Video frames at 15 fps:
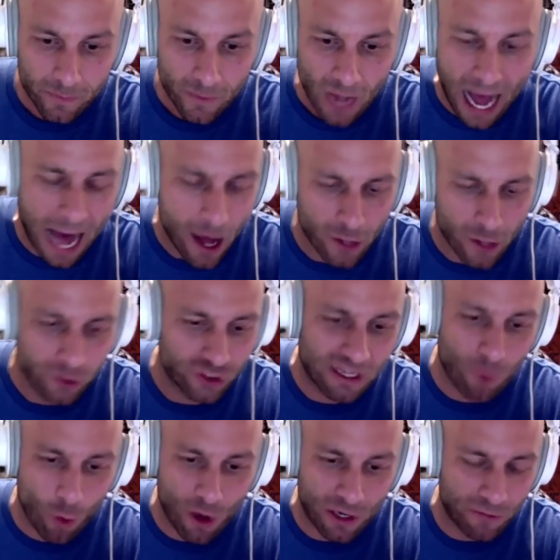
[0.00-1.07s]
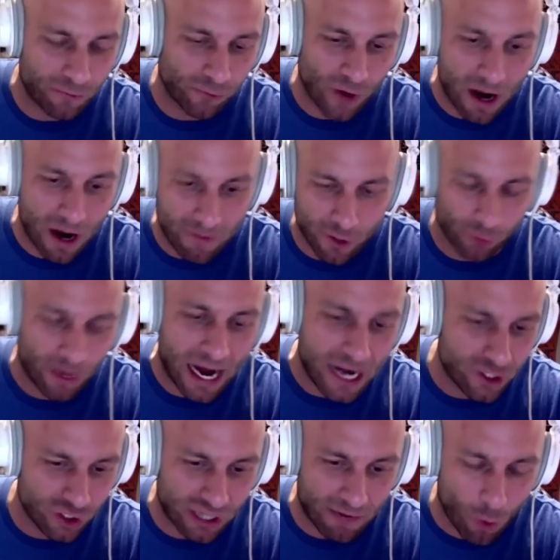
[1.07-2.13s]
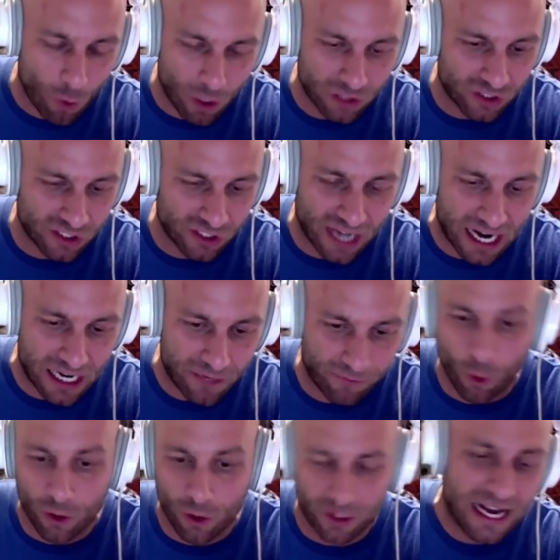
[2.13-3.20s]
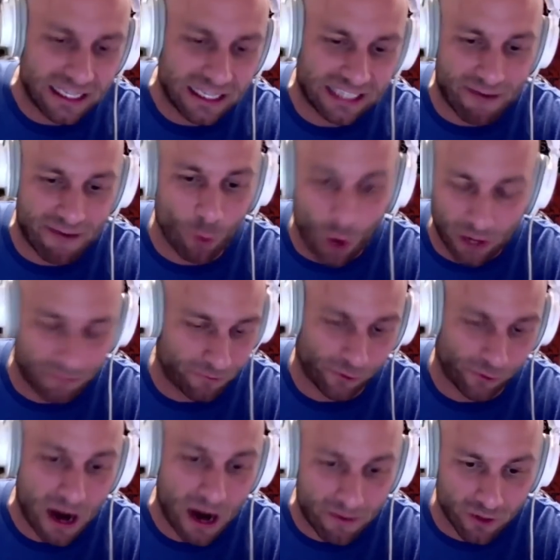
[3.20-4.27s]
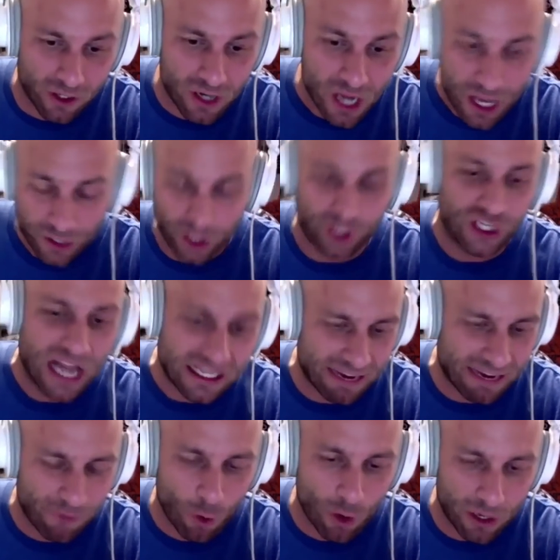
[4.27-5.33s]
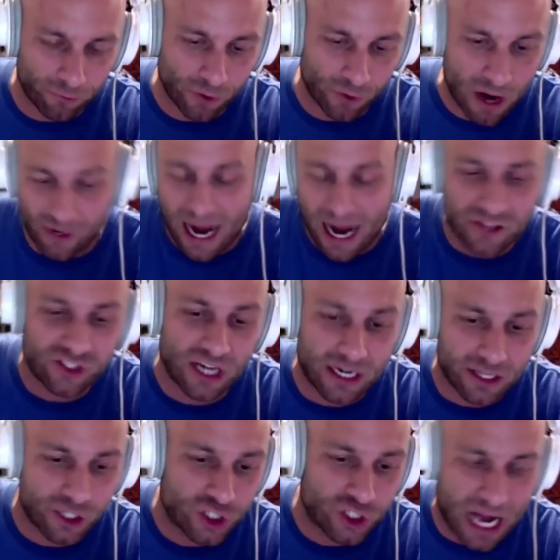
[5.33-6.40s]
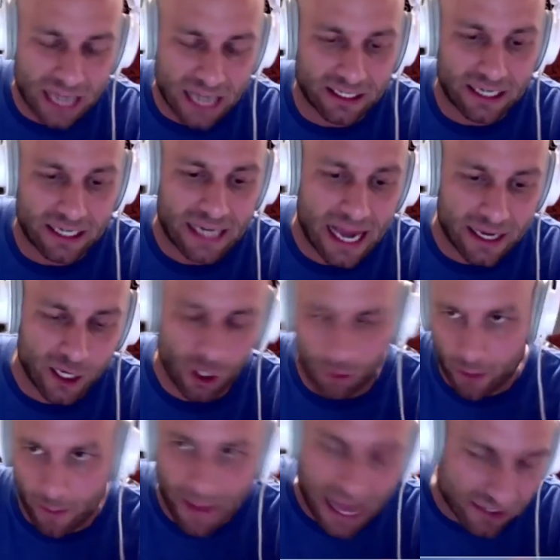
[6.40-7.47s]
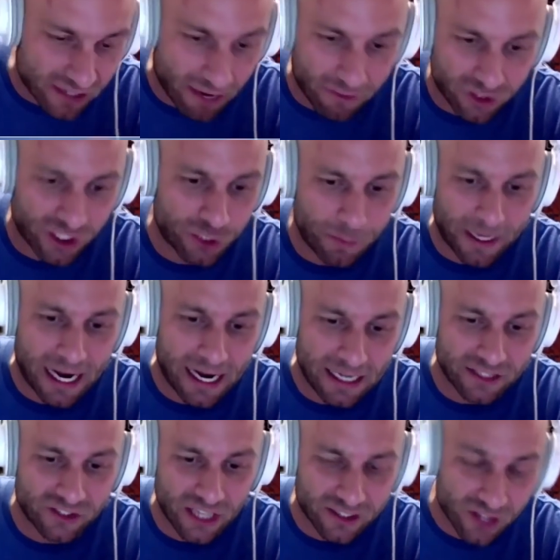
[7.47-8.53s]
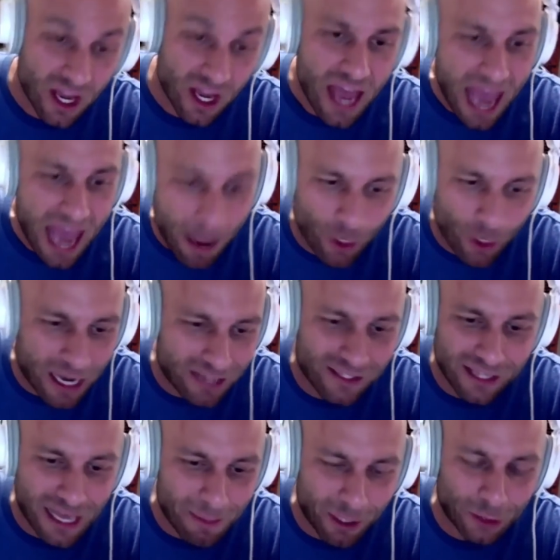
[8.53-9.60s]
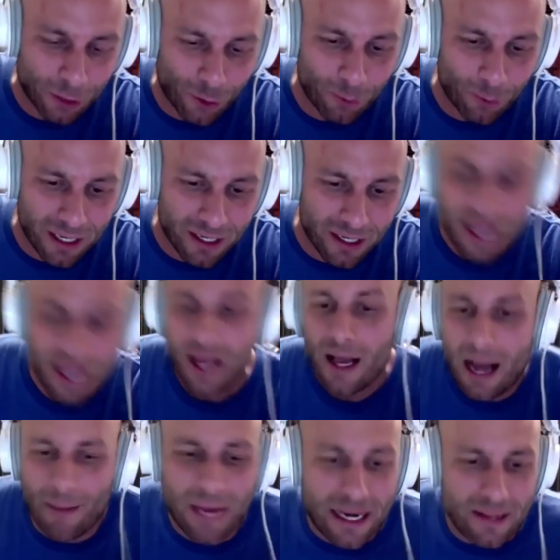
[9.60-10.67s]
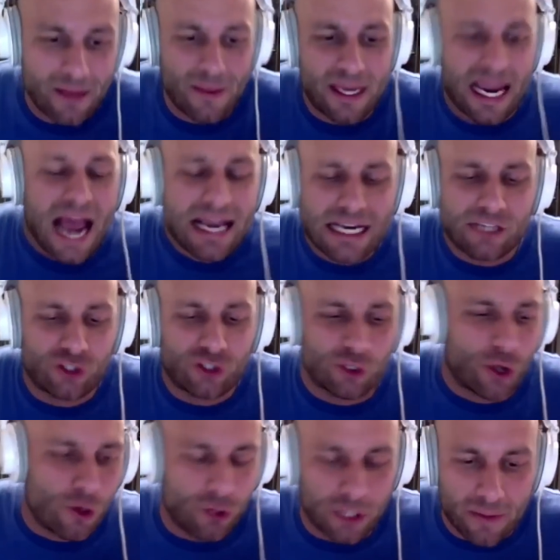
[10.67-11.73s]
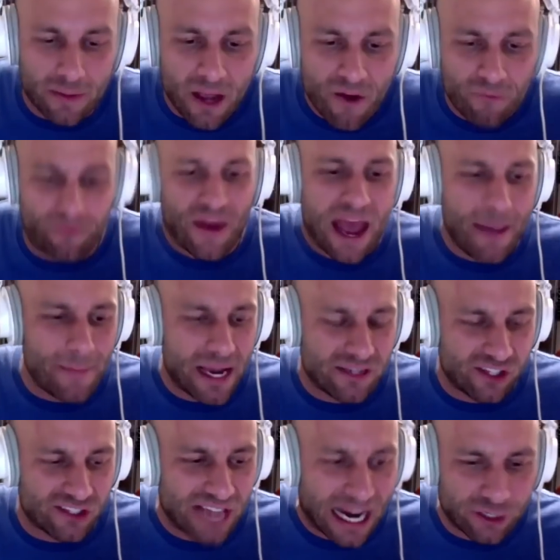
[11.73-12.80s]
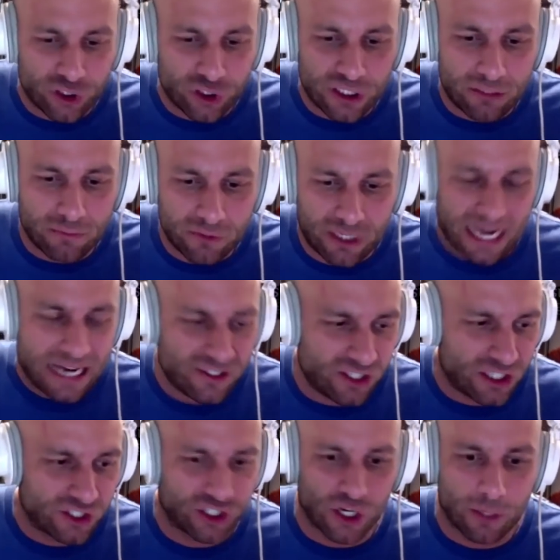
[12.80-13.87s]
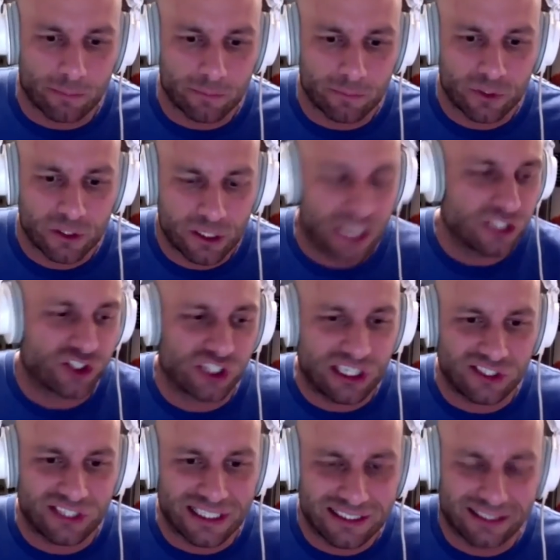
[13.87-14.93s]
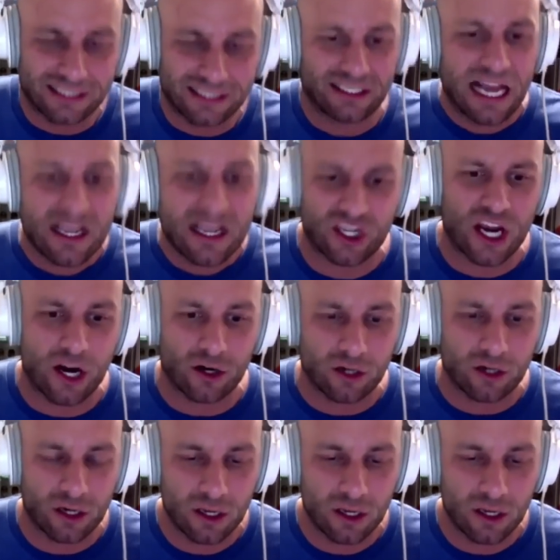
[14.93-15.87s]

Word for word: Islanders haven't won in forever. The Rangers haven't won since 94. The Knicks haven't won in forever. The Jets haven't won in forever. Outside of the Giants and the Yankees, you know, the Mets, obviously, it's been 86, and we'll get to them in a little bit. I mean, the Yankees are the only fan base that's actually tasted some consistent success here